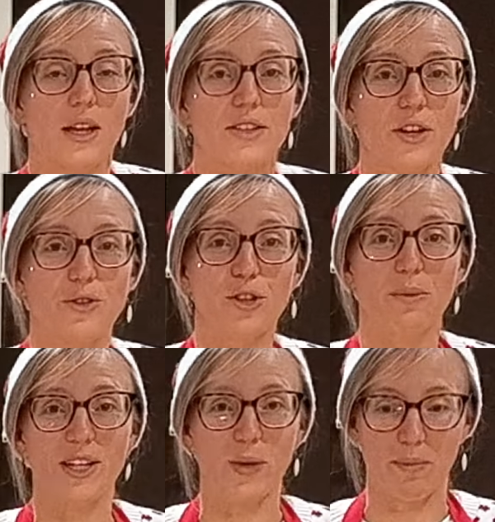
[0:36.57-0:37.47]
So to
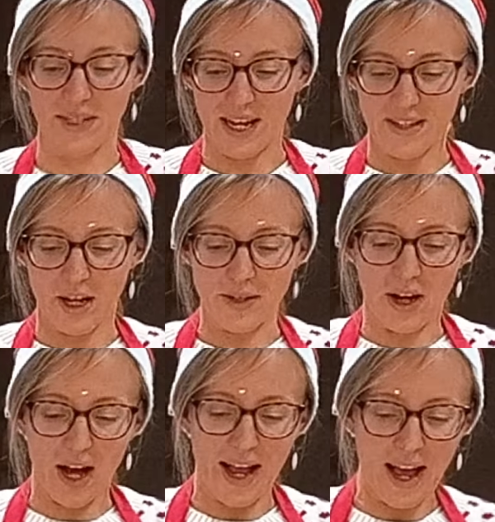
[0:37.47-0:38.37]
my sweet potatoes,
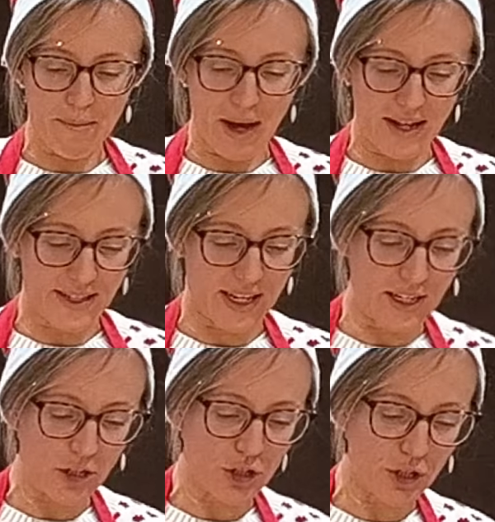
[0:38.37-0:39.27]
I am
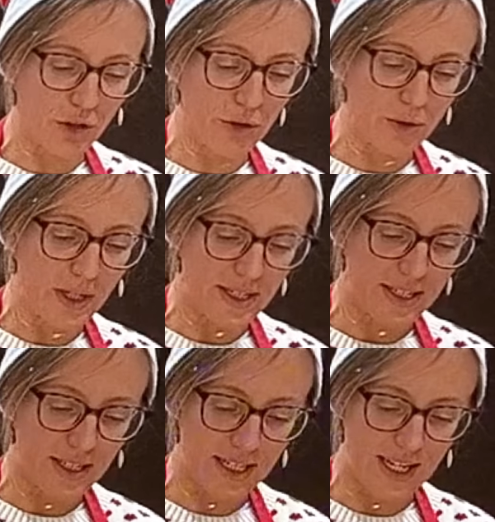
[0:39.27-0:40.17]
adding 2
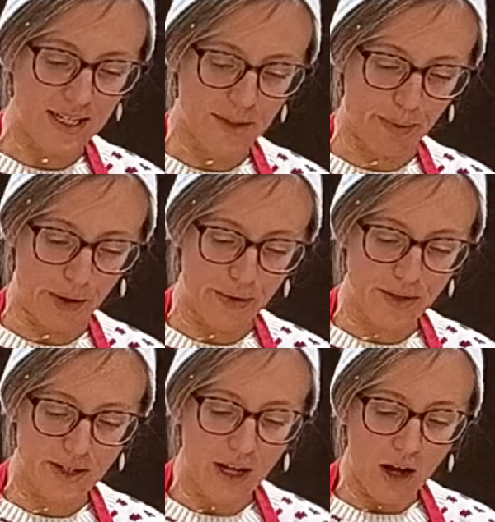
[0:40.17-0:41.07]

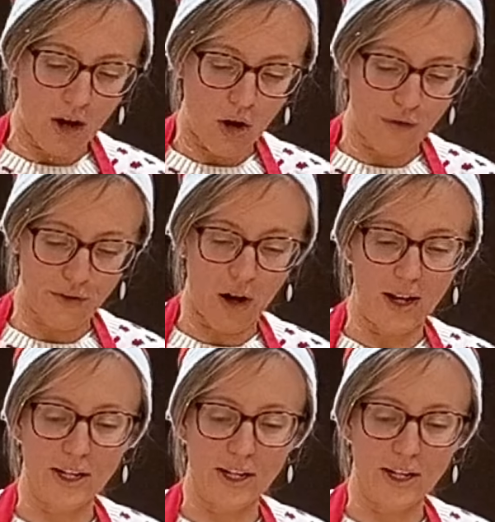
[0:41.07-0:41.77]
teaspoons of garlic